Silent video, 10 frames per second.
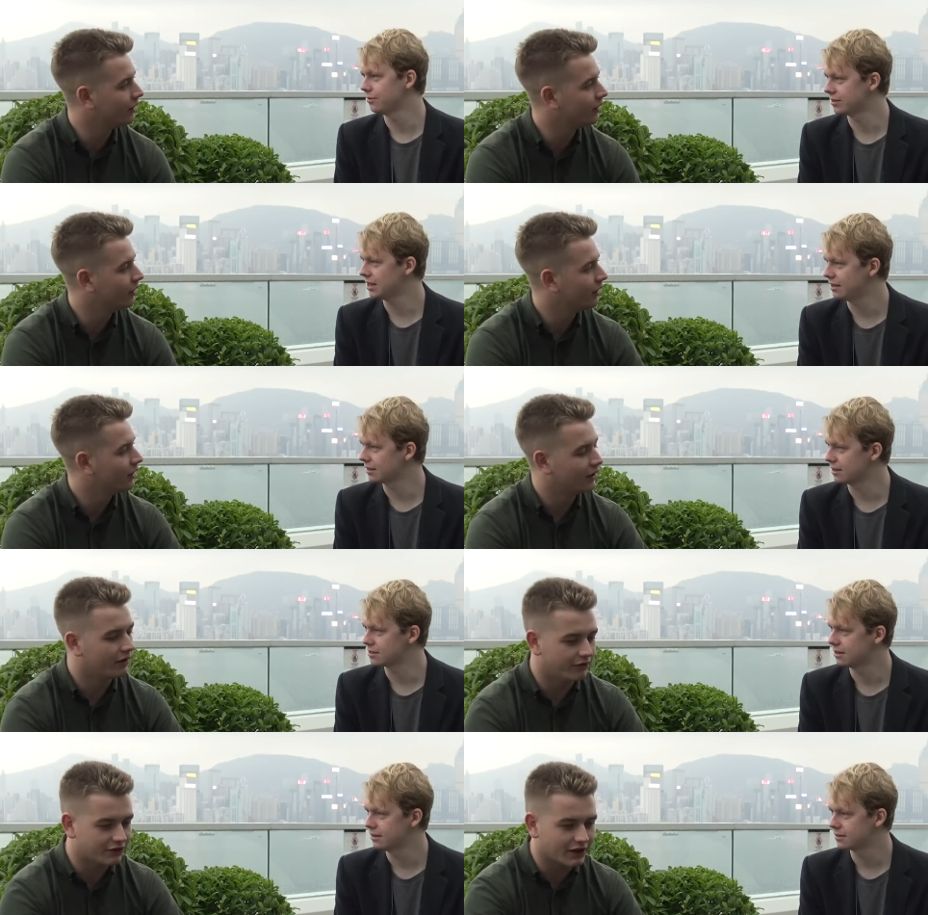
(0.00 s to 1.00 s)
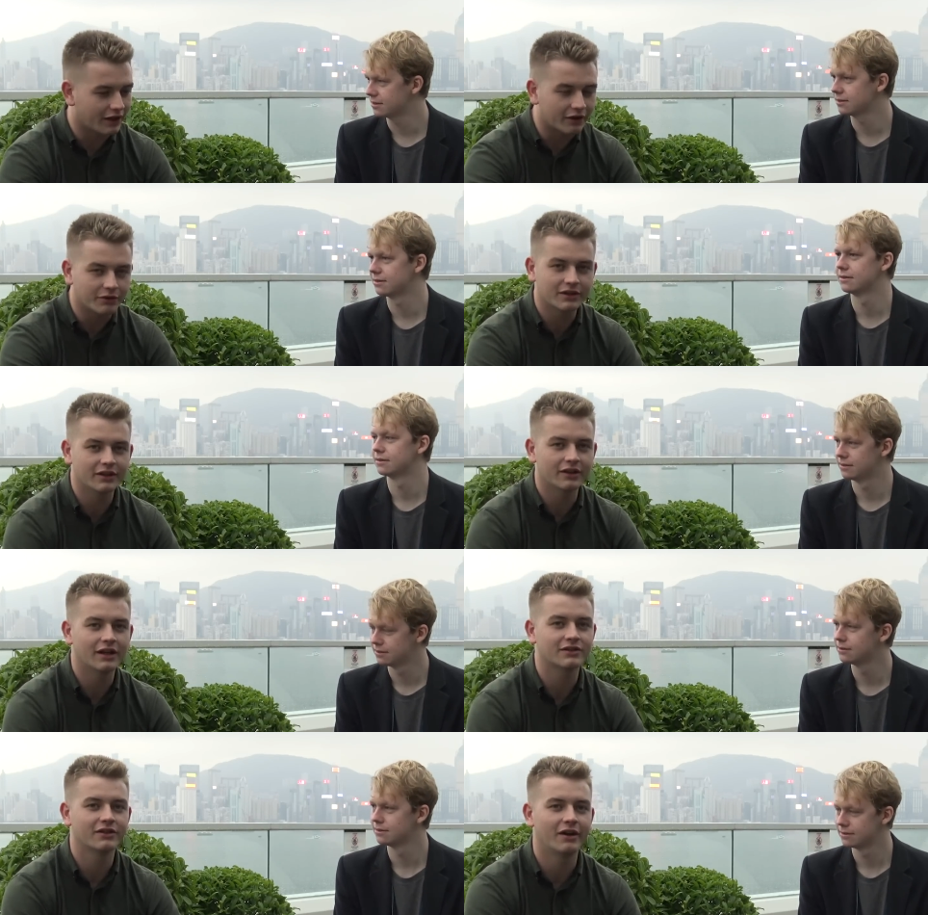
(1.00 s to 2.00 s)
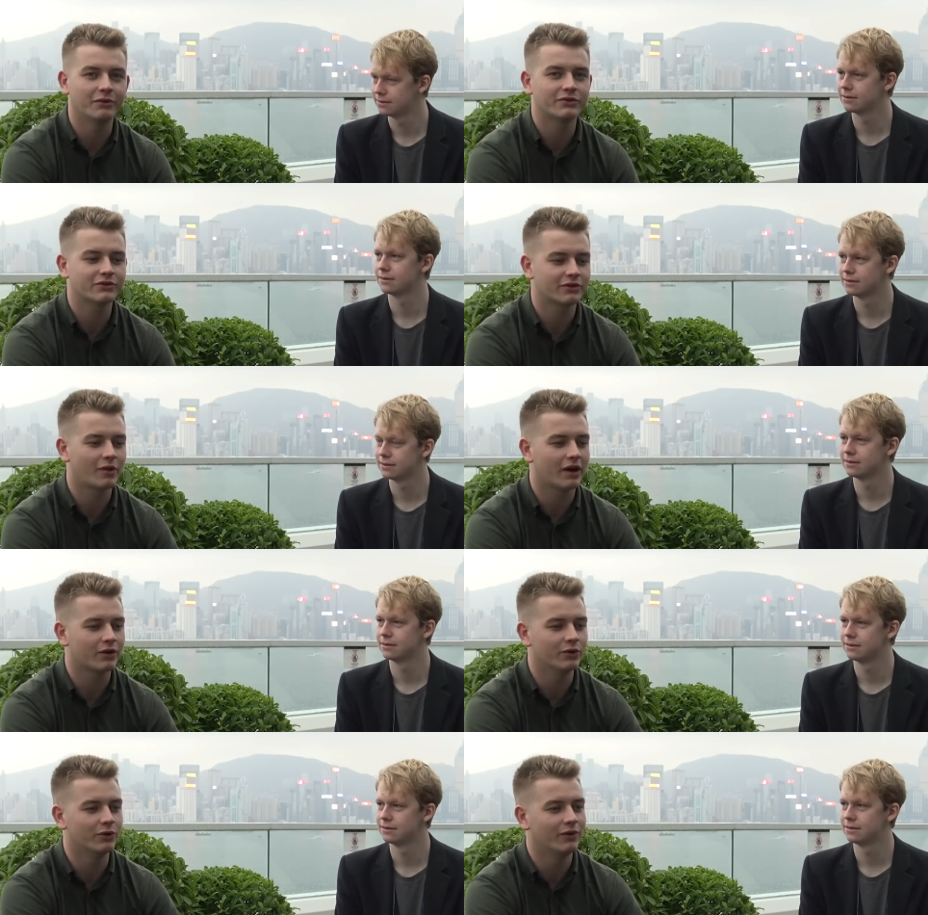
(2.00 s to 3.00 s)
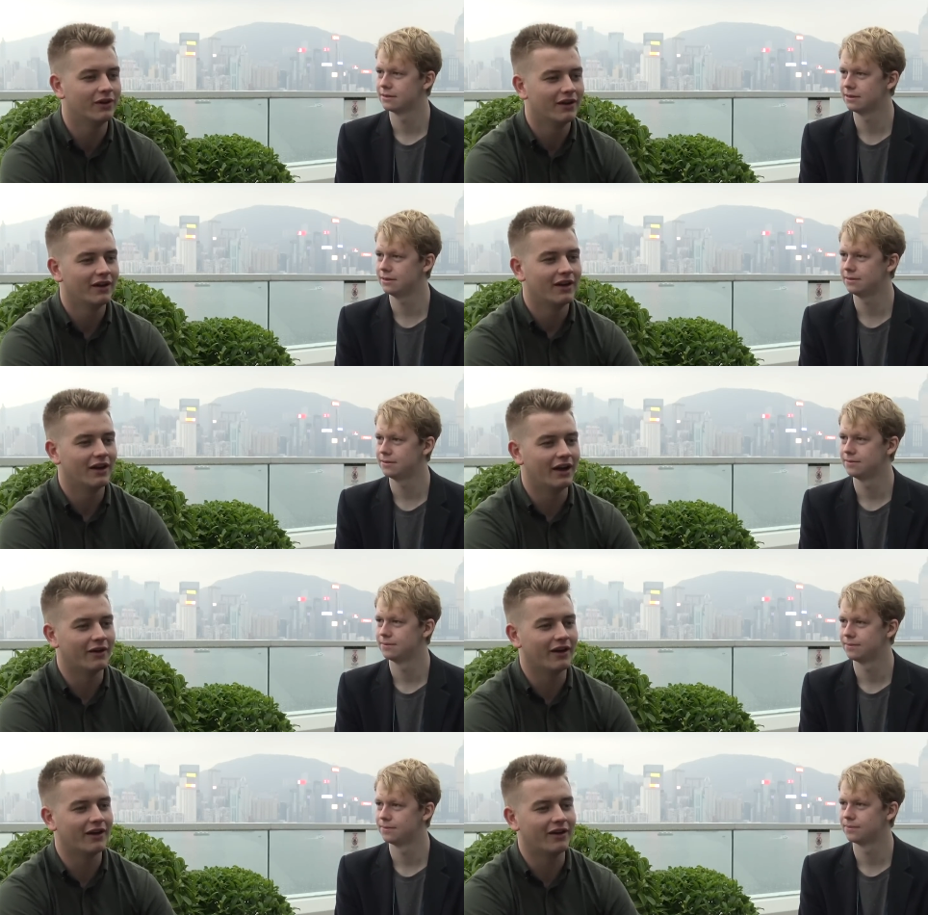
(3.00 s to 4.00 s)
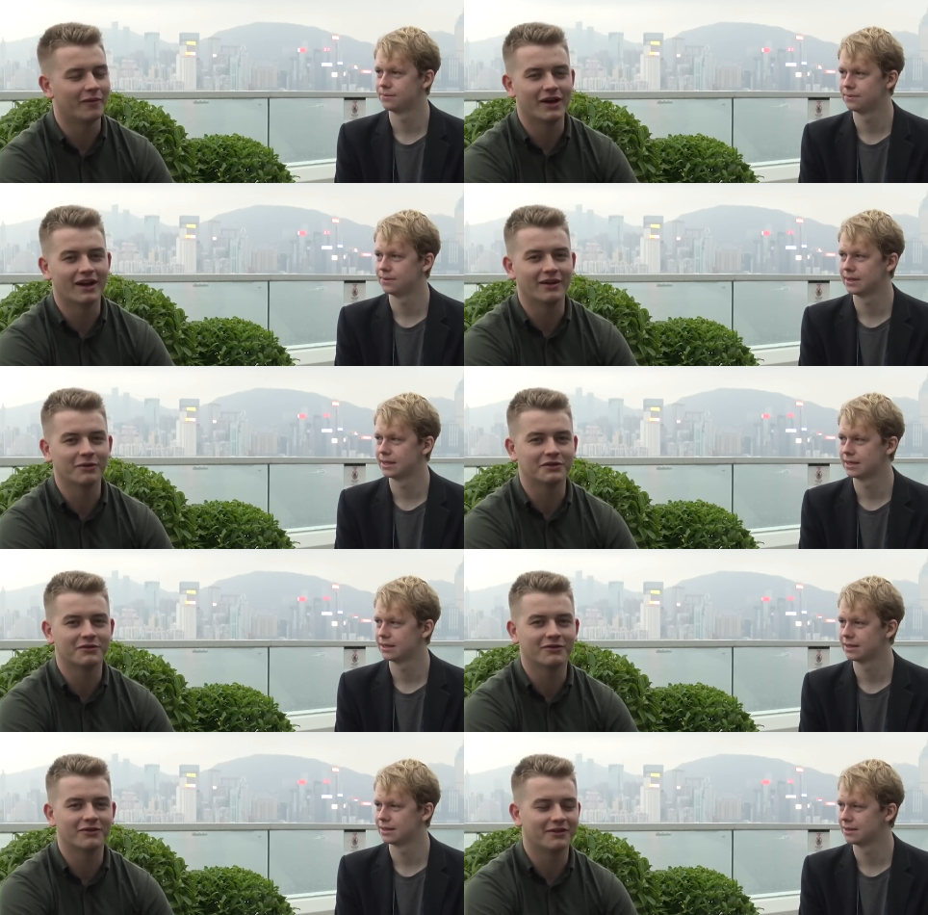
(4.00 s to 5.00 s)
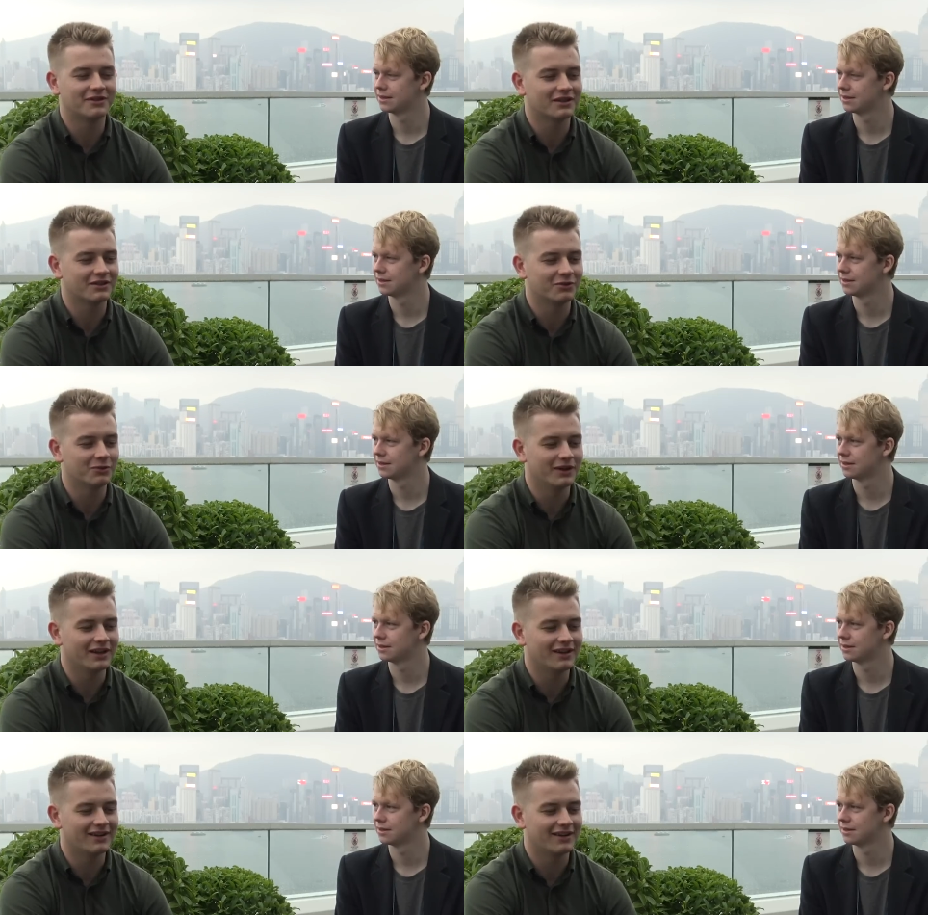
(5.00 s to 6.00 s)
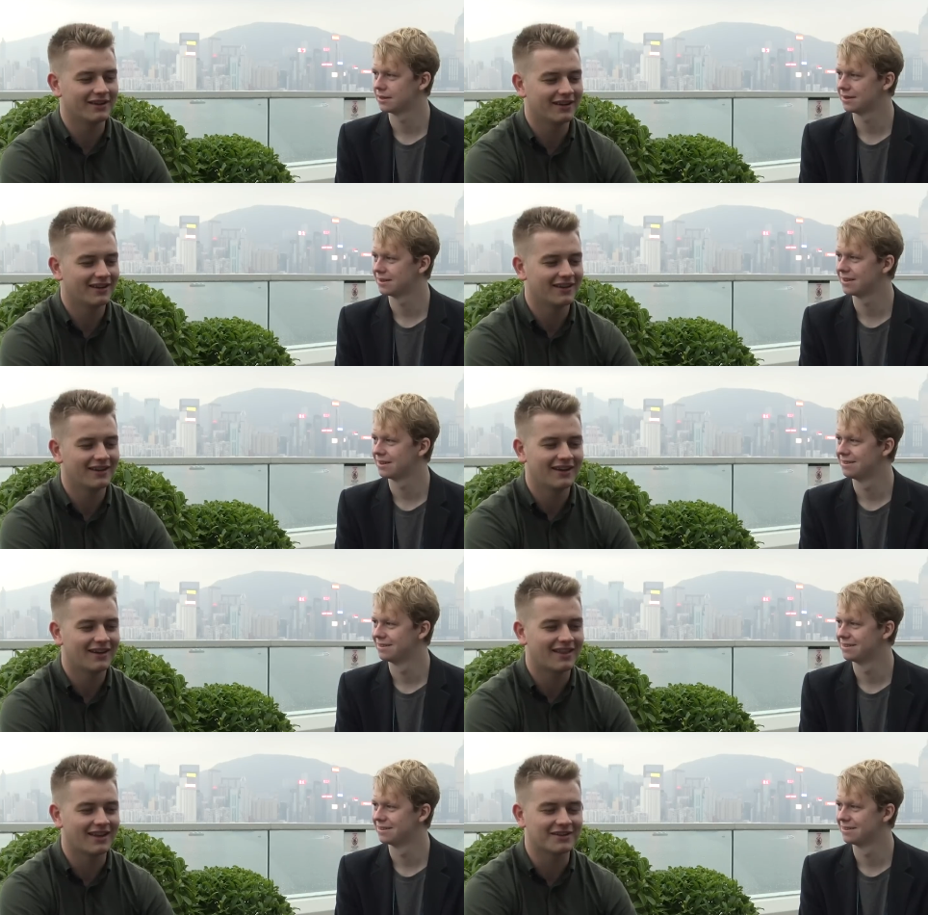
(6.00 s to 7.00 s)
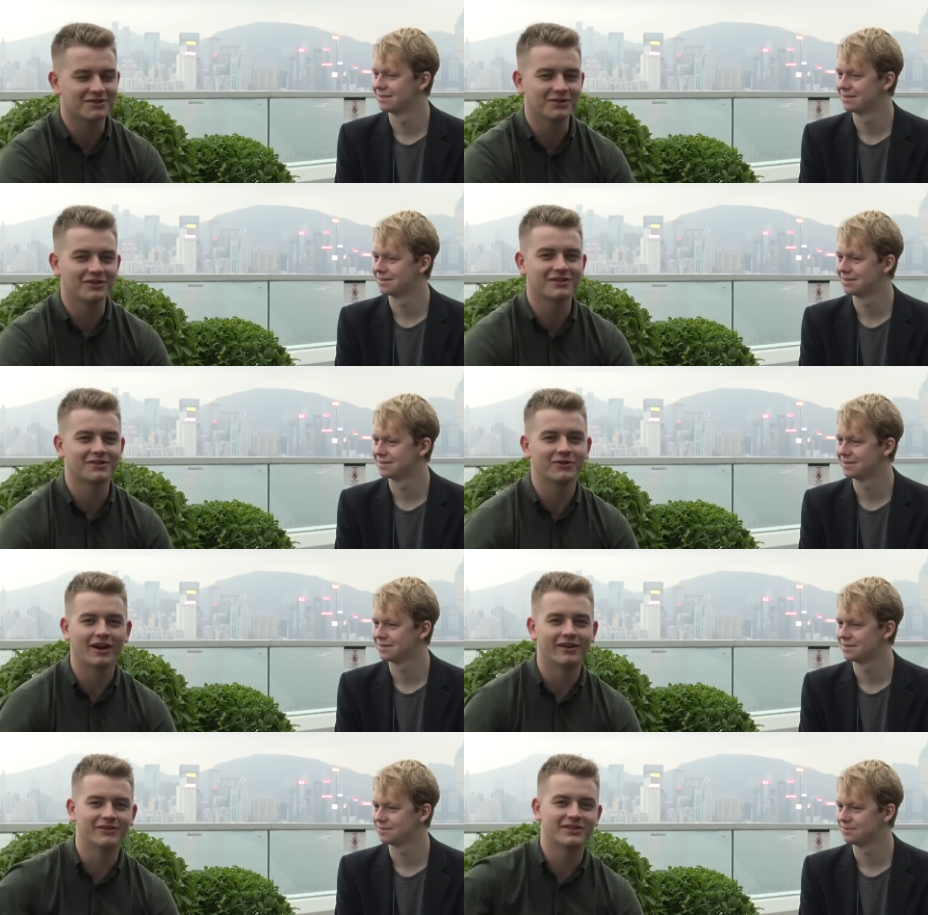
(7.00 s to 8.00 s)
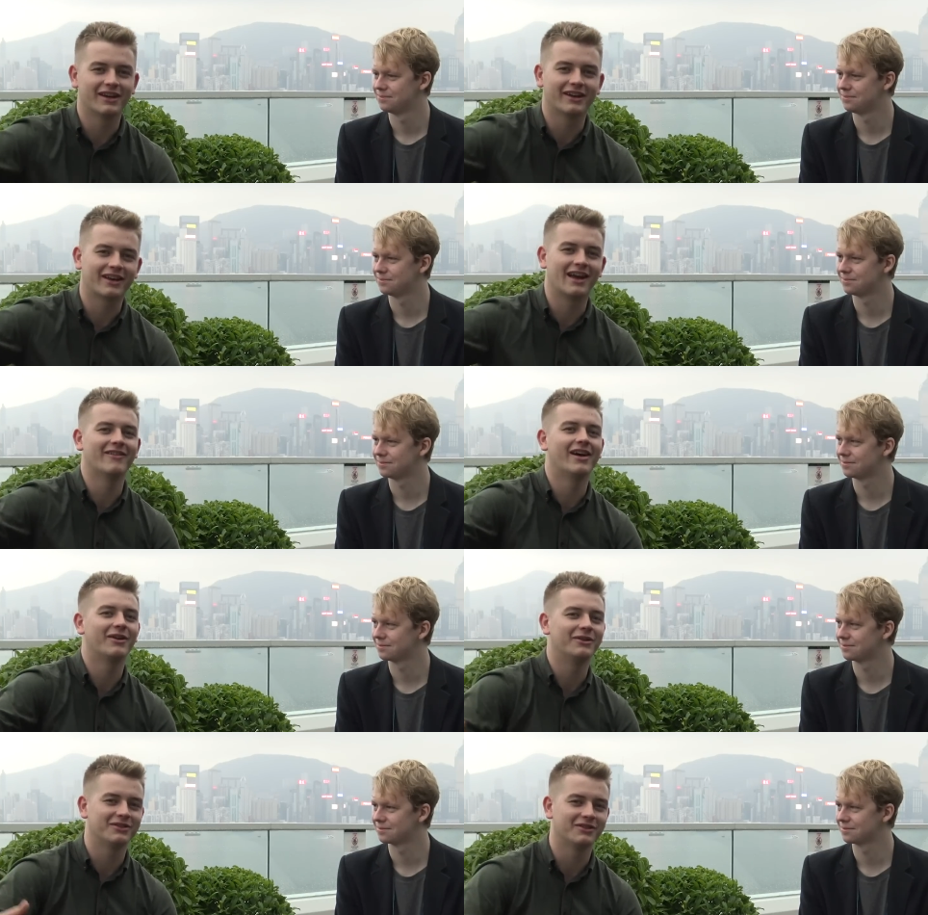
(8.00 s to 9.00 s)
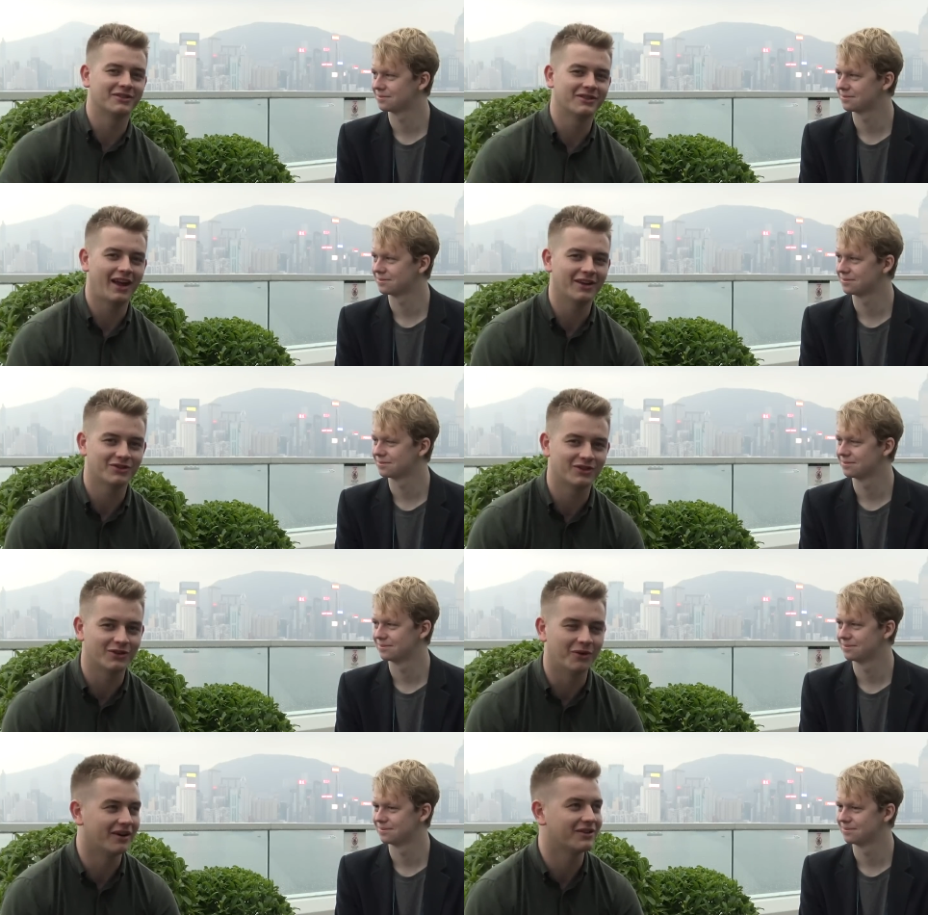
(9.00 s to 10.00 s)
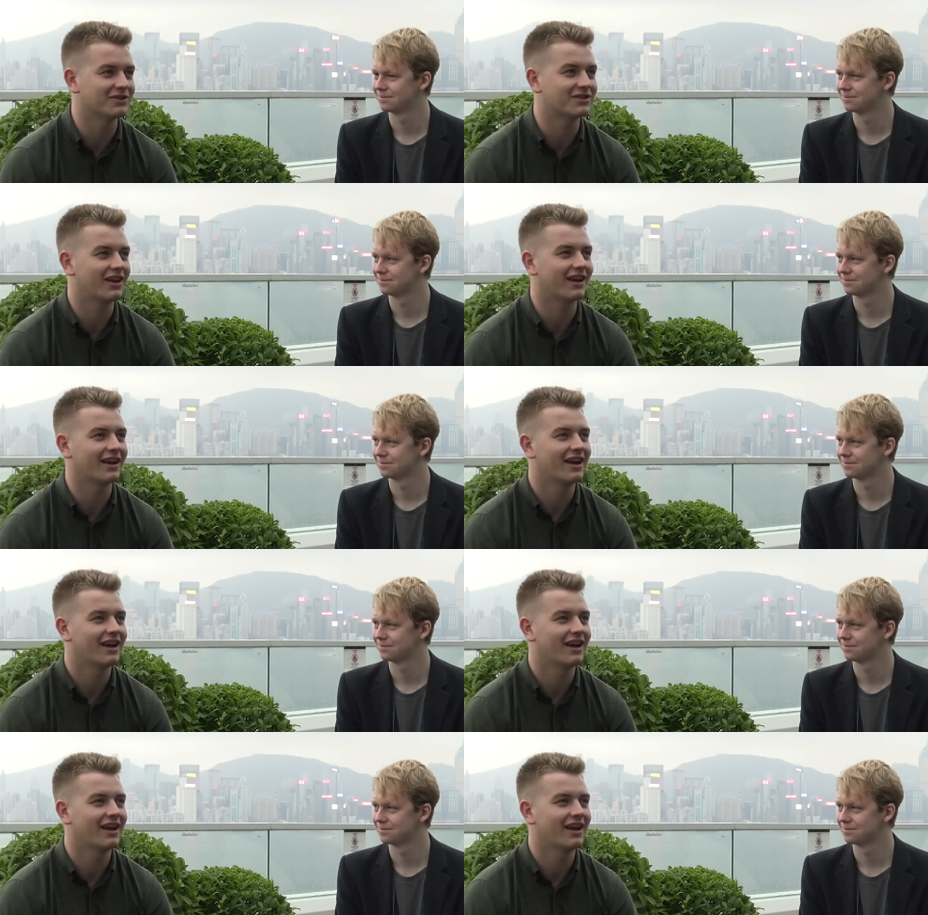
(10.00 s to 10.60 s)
Speaker 1: Vitalik last And night. Vitalik was here last night, which was quite cool. Yeah. It, oh man, it was such a weird. Thing. As soon as uh, Vitalik came out onto the stage to talk, just like